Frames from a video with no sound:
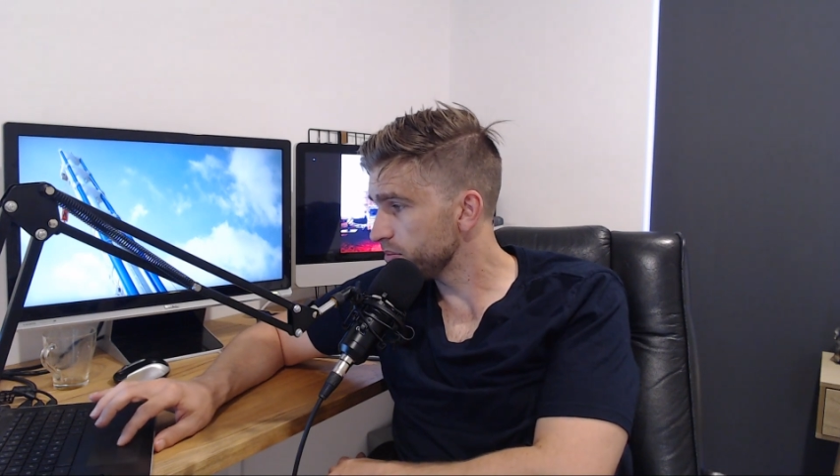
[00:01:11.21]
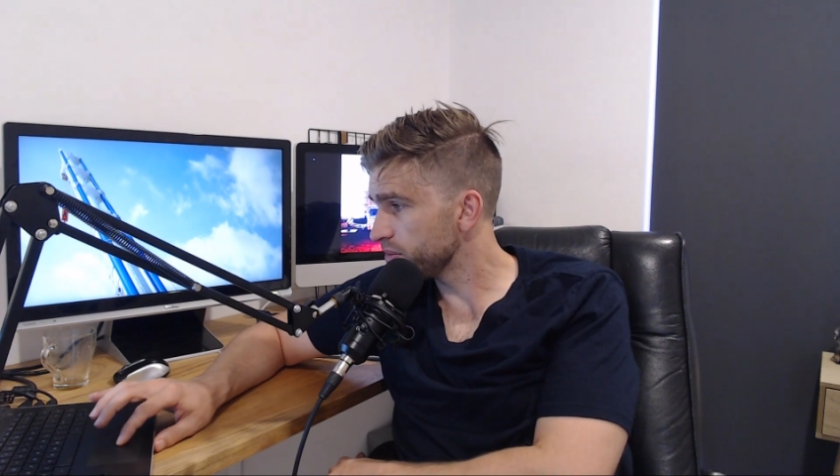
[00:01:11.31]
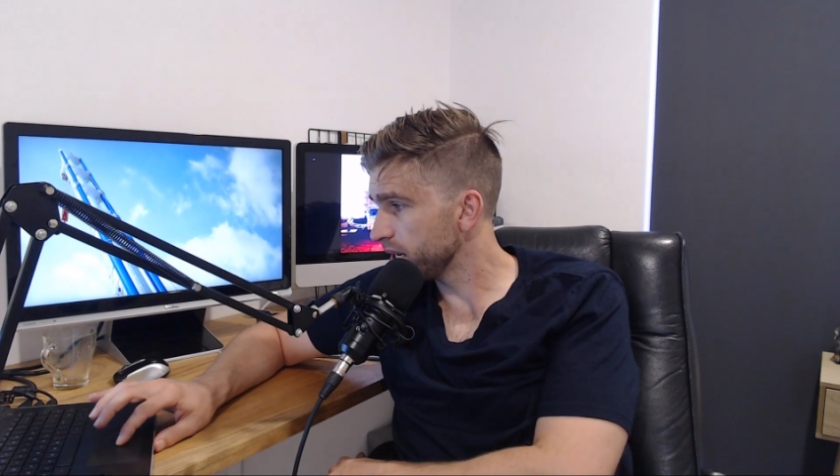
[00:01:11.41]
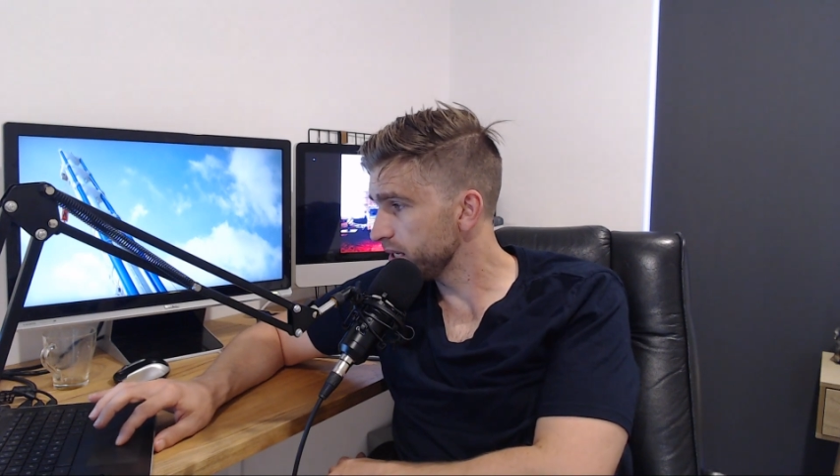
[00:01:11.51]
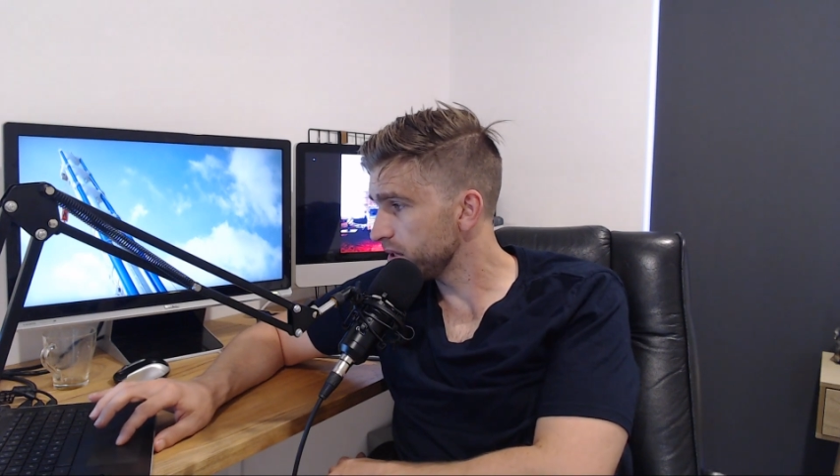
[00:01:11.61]

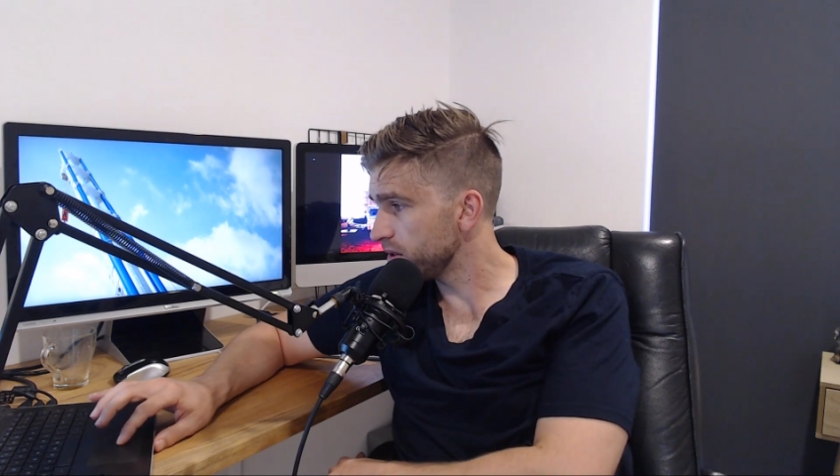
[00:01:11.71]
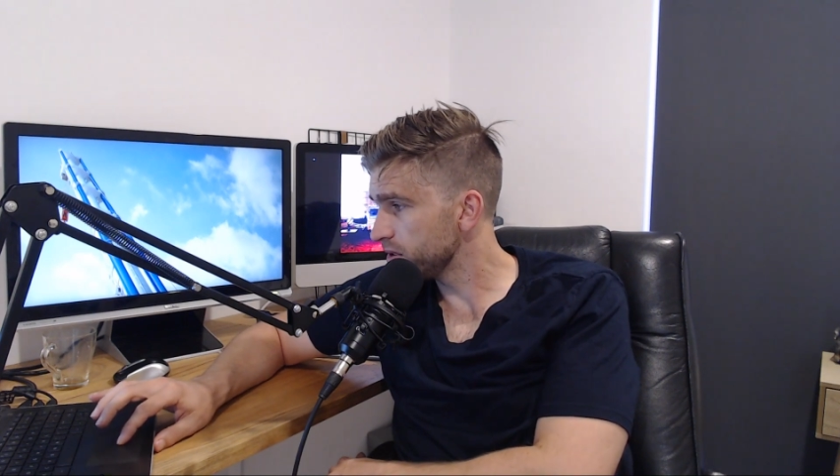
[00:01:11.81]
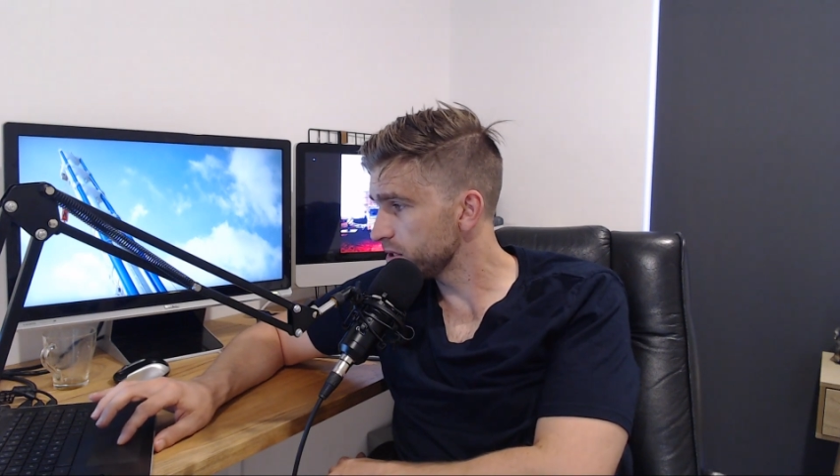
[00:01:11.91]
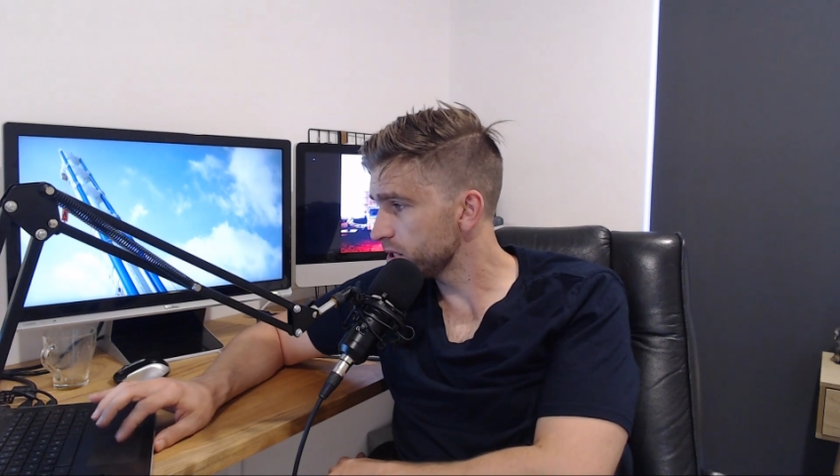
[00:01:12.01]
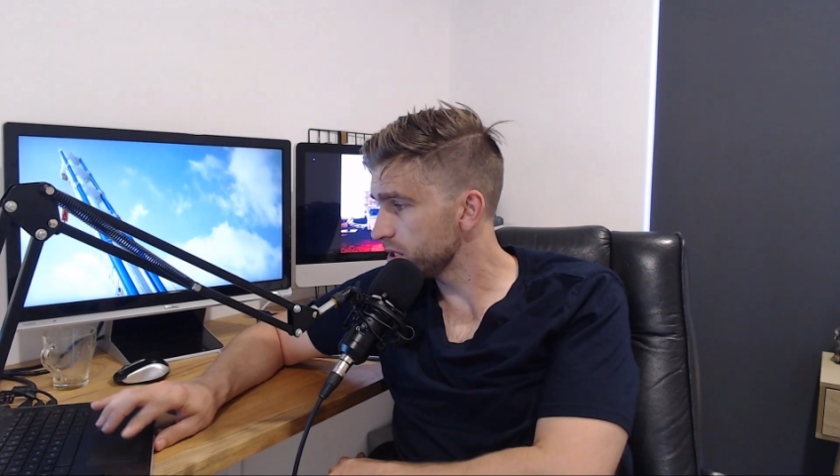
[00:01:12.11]

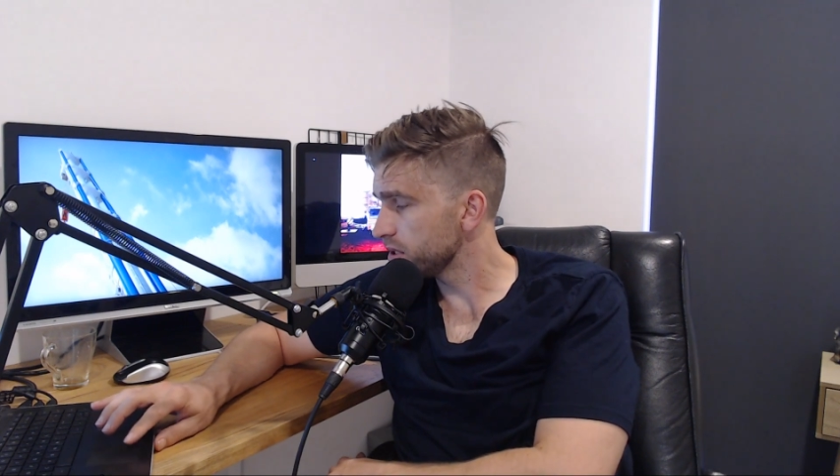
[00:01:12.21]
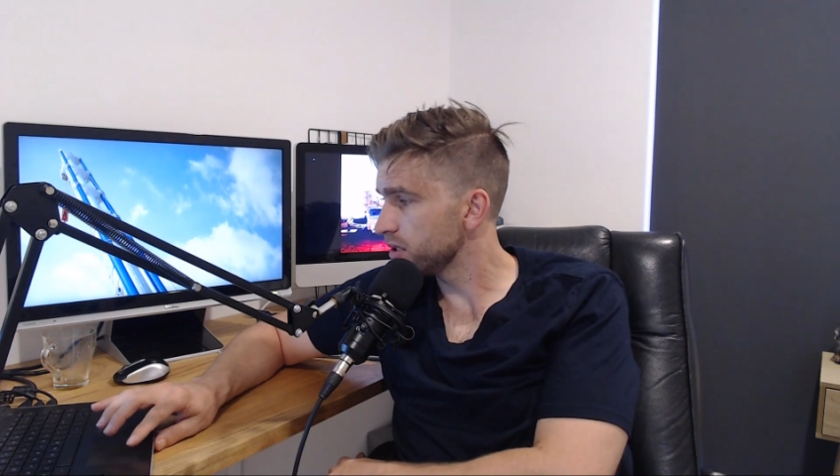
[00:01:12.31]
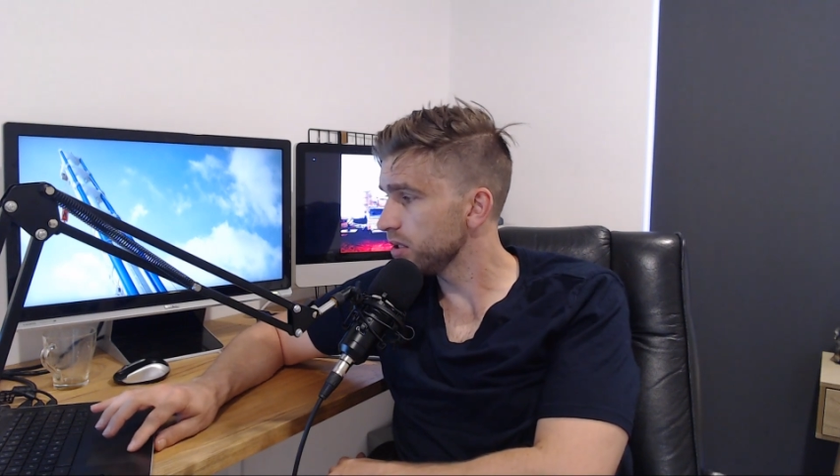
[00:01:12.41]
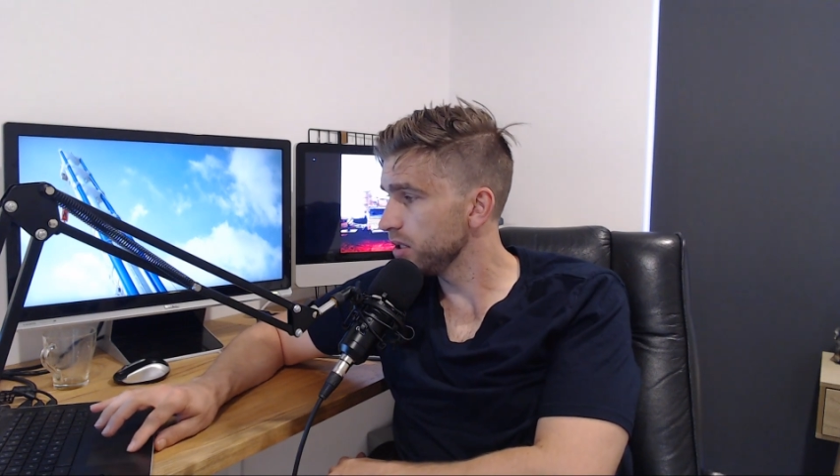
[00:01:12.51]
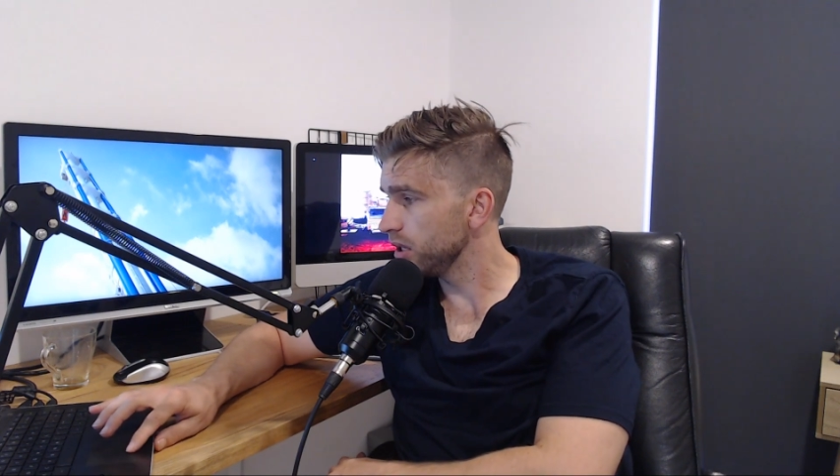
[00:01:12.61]
Brandhodge.
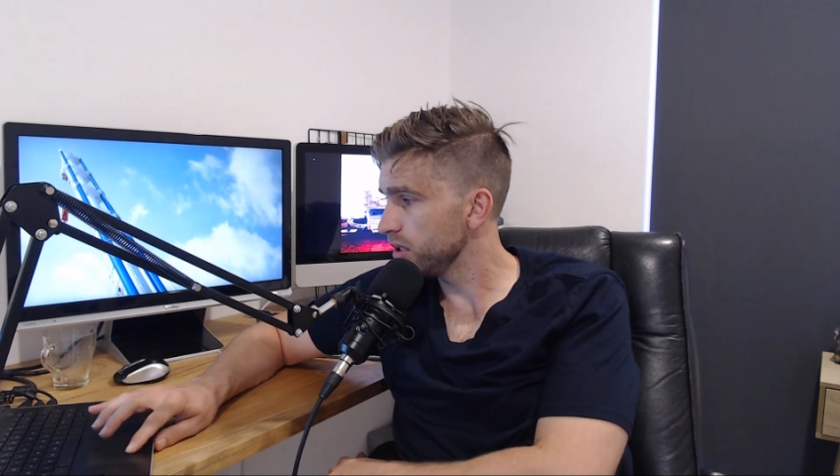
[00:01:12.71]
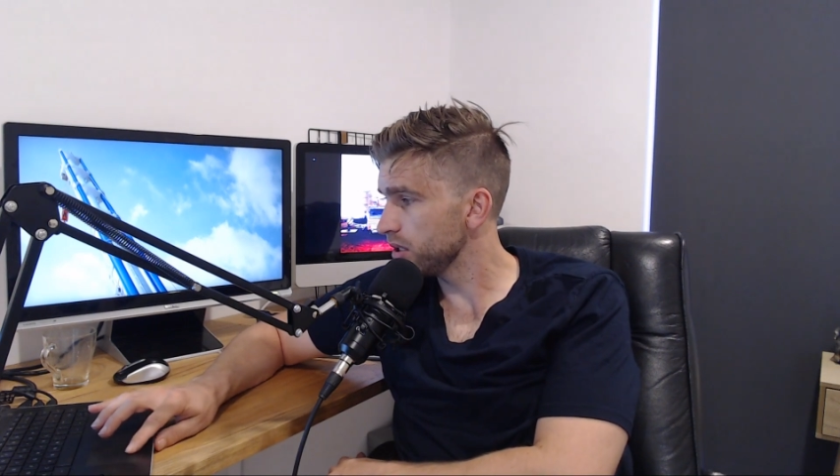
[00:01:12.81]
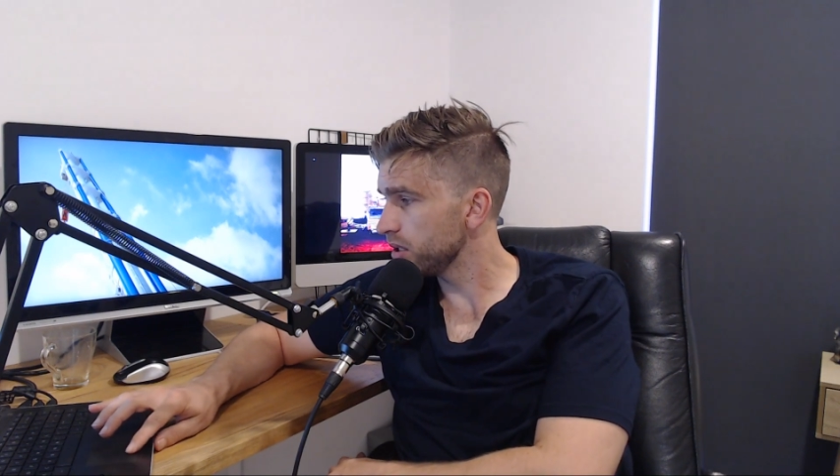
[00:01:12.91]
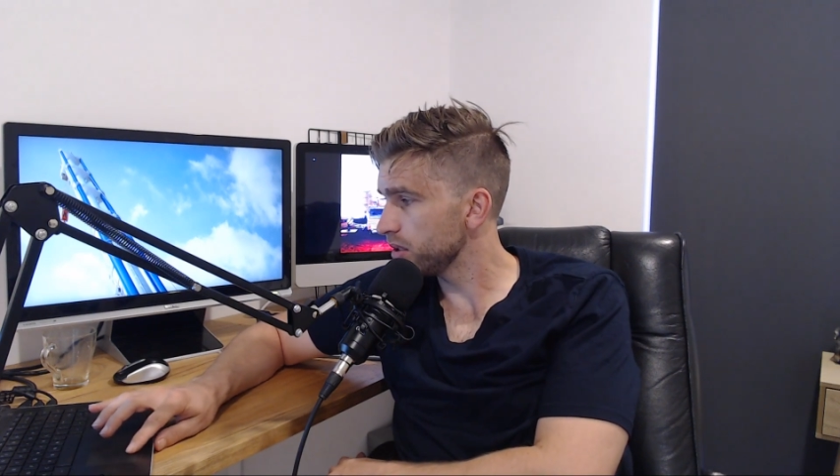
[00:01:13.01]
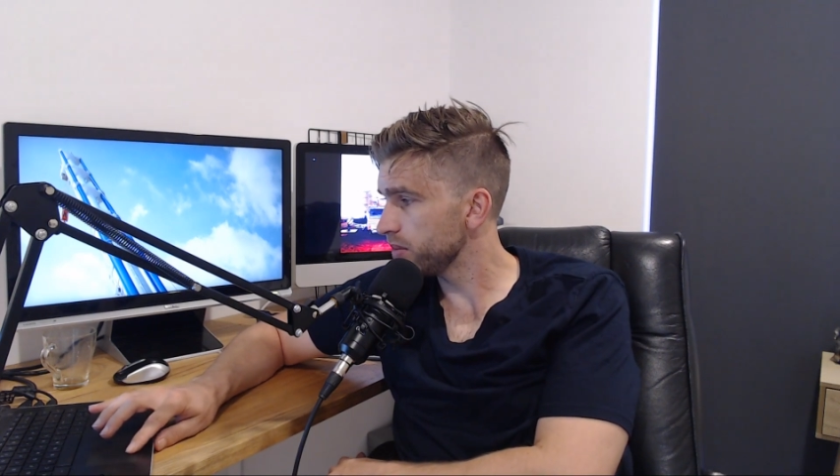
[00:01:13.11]
Yeah.